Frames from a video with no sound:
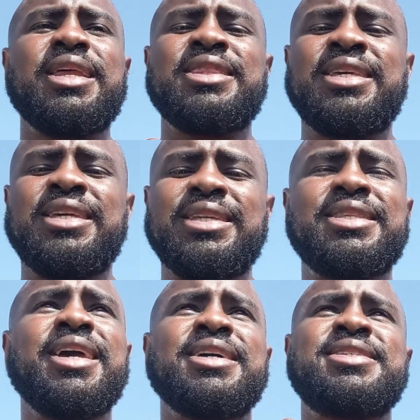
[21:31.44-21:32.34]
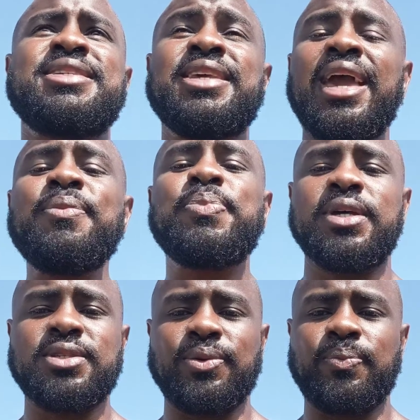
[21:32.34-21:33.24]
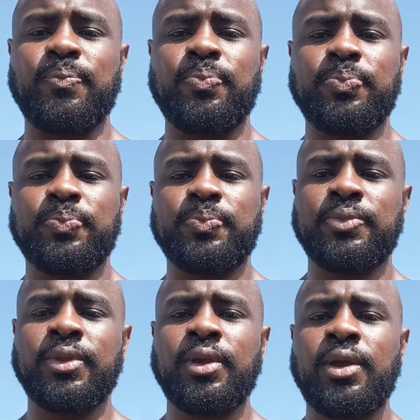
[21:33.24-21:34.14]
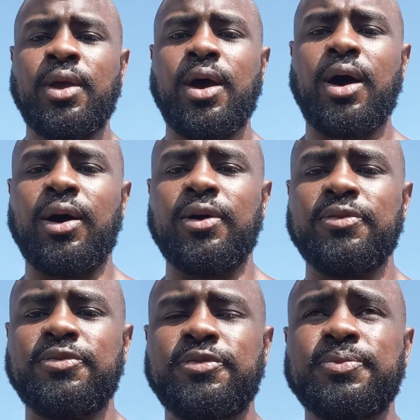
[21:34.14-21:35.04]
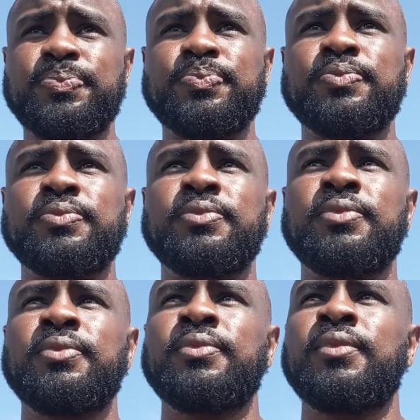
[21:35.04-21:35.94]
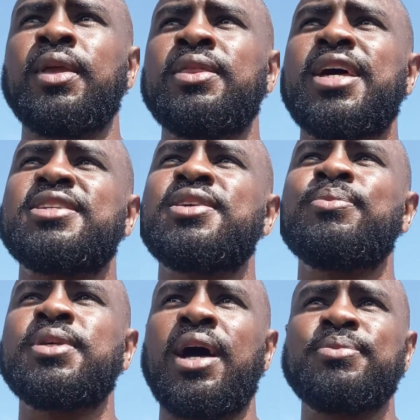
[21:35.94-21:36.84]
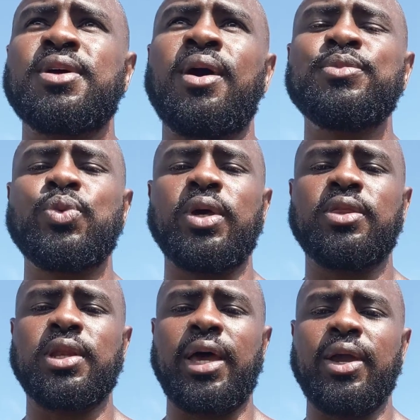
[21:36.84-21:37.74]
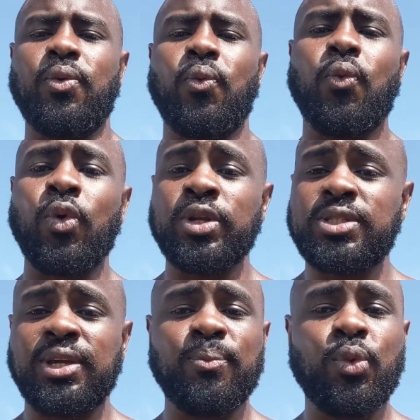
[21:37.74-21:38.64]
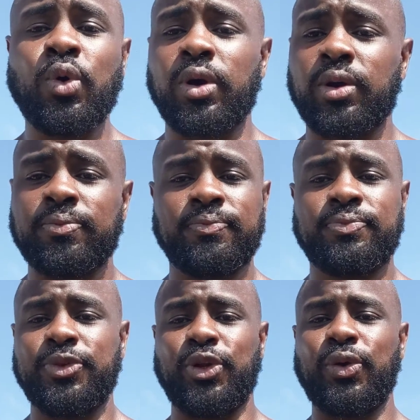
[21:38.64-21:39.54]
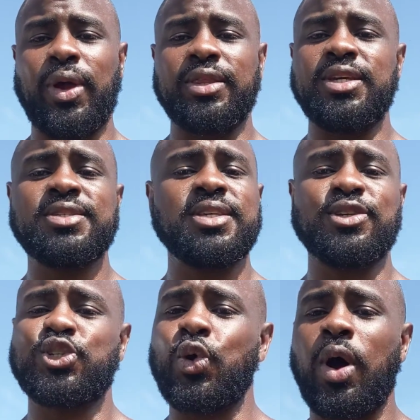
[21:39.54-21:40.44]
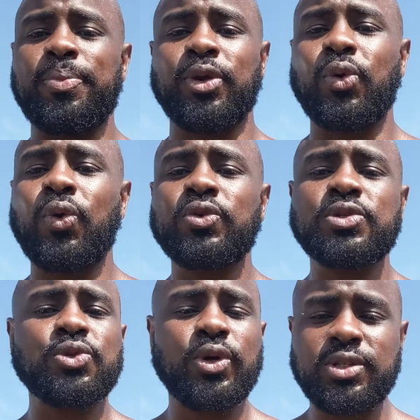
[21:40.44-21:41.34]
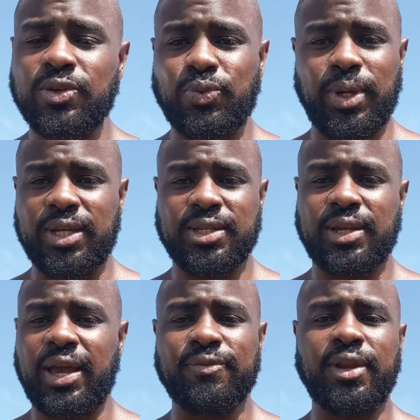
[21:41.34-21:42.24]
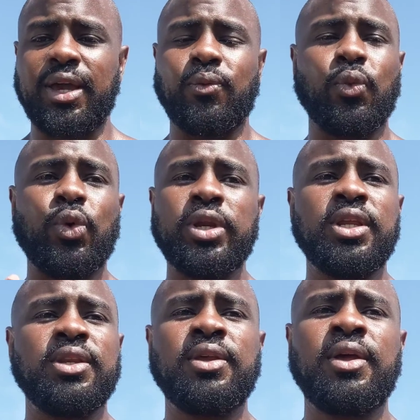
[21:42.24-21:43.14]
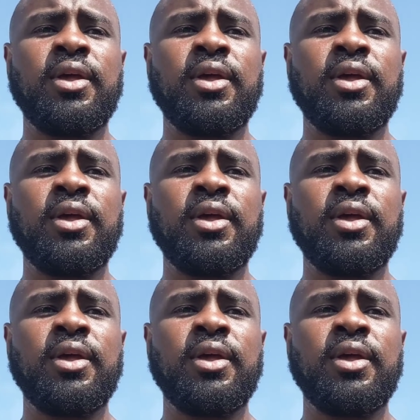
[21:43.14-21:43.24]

the escapism of that sometimes comes with like wanting more, and these things show up in all sorts of ways in life, like wanting